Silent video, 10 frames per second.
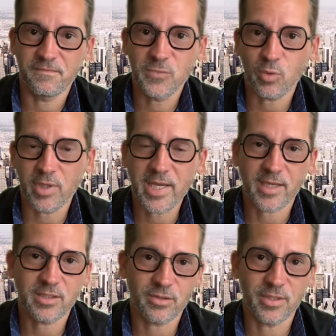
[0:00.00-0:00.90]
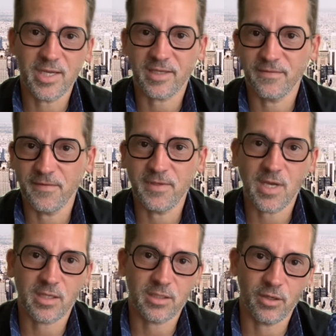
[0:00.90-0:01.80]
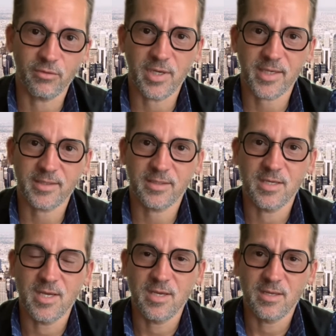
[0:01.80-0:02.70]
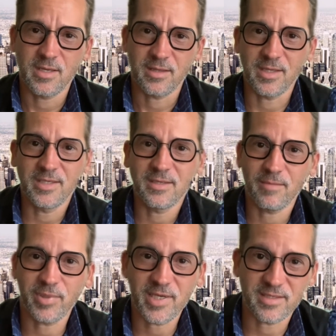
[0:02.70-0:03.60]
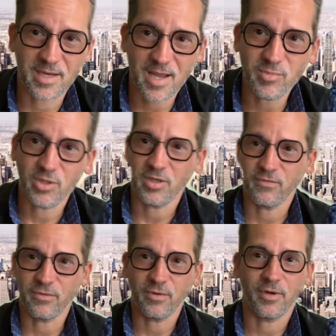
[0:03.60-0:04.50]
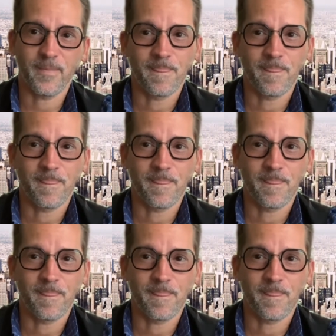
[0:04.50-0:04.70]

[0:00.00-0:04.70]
20x, 30x, 50x, 100x. These are the plays that I'm looking for.